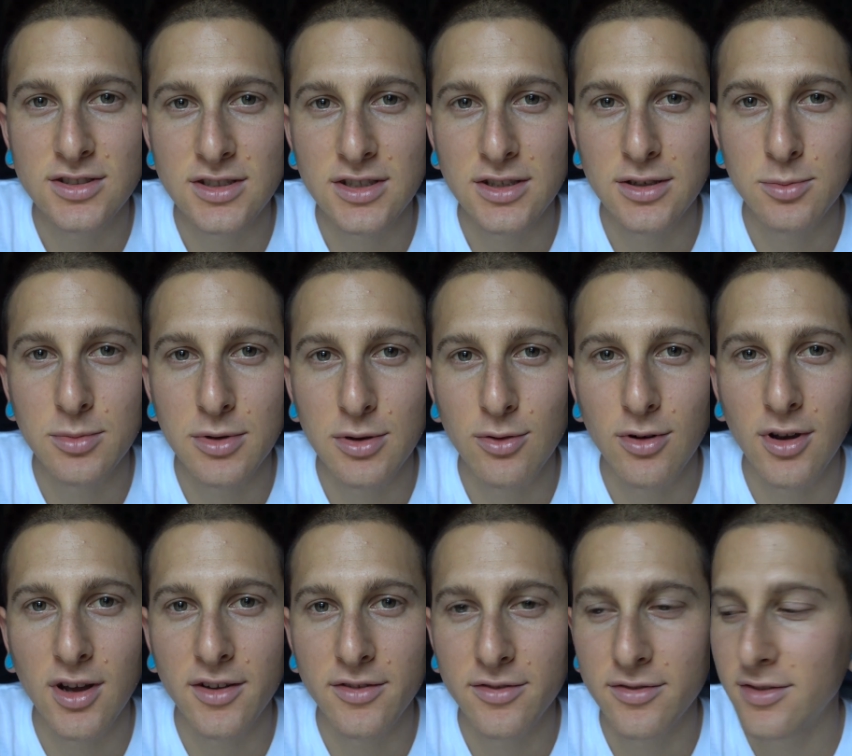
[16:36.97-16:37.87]
It's gonna be
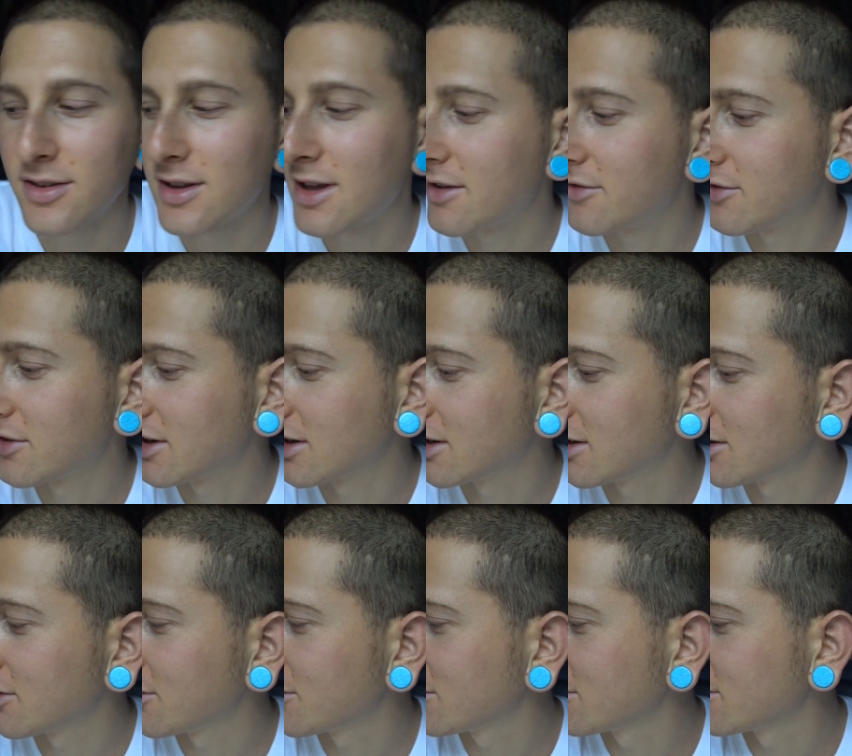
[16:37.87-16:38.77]
rough having
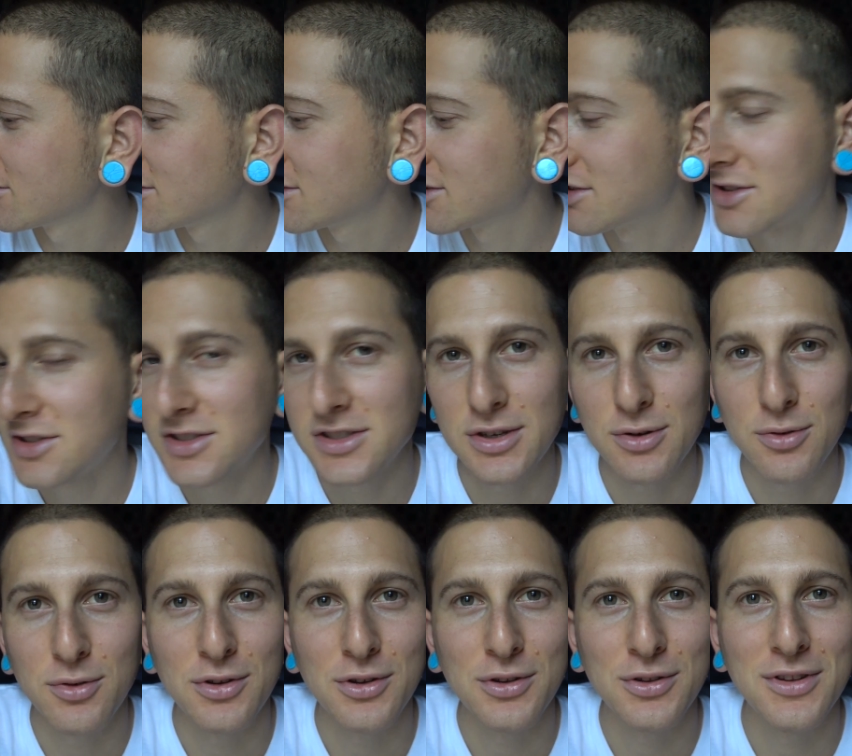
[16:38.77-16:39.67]
another
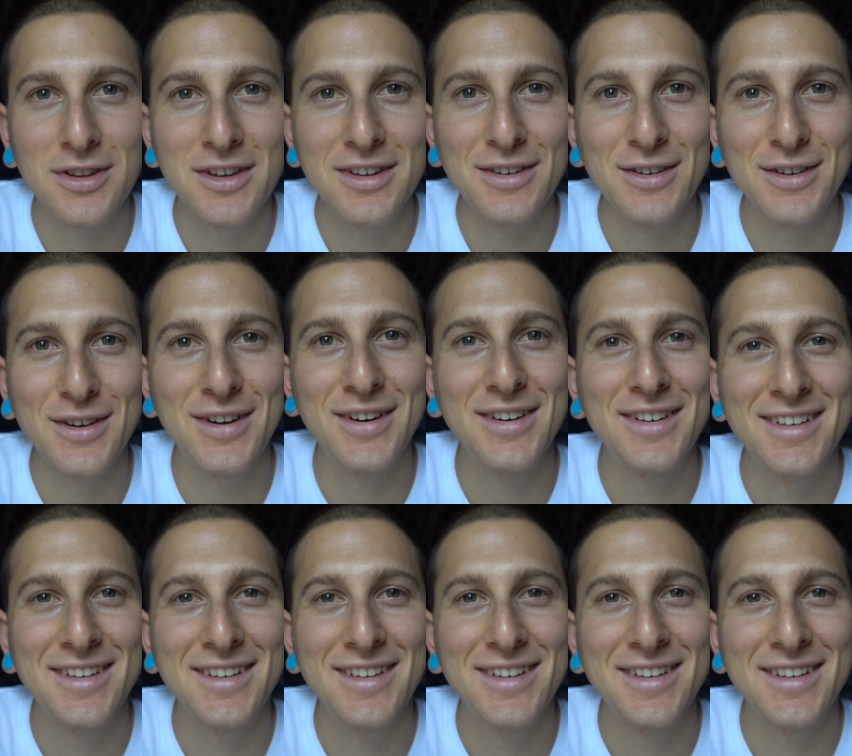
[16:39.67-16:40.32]
cereal dinner.